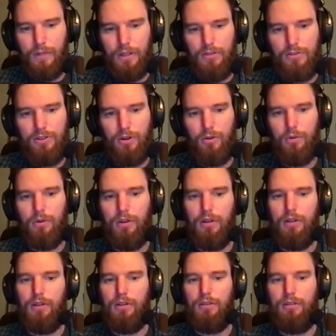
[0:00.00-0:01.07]
So
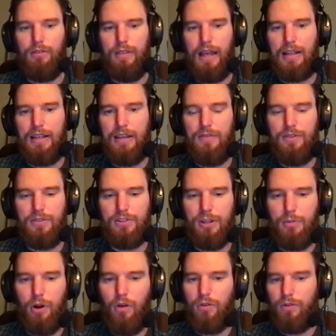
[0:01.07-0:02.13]
that gives you
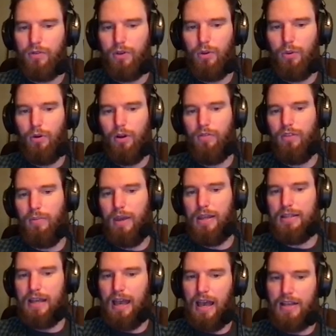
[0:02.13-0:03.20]
some overview of the
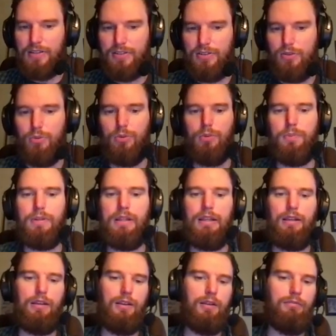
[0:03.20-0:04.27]
main tasks you will
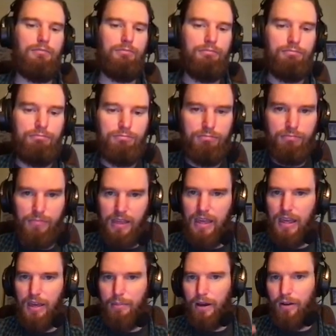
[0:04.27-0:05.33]
be
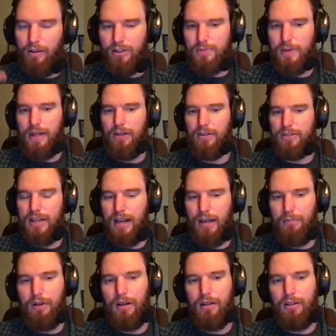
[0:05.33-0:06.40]
thinking about and spending your
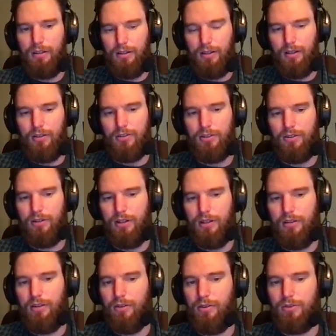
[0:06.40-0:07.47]
time on
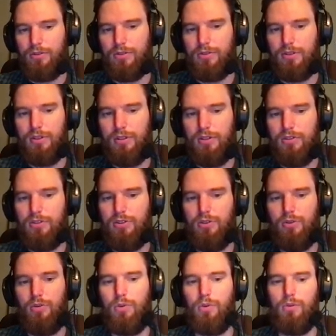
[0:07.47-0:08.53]
during those
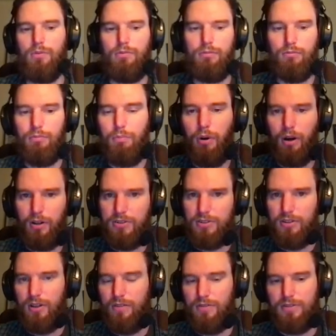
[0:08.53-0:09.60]
two parts
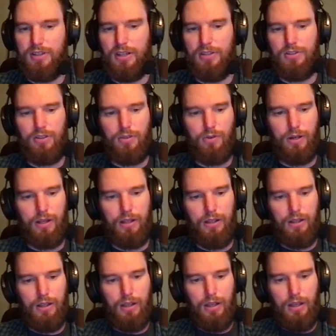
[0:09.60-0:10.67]
of Stage 3.
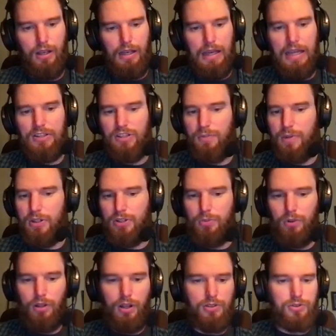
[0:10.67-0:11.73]
Each submission
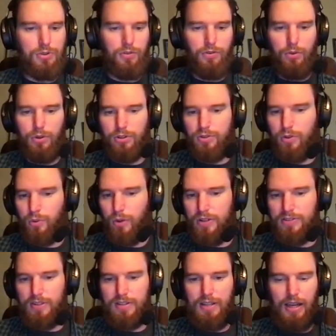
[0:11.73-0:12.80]
will also, of course,
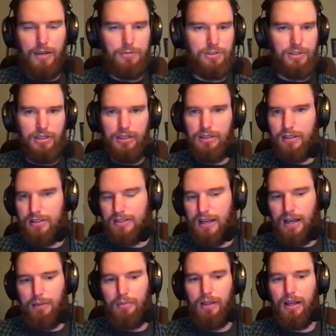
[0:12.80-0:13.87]
request the timesheet and the
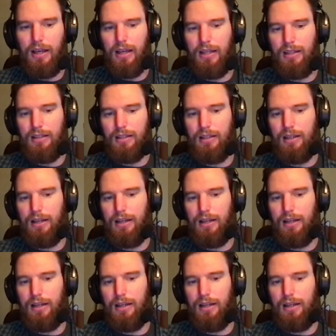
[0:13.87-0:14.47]
timeline.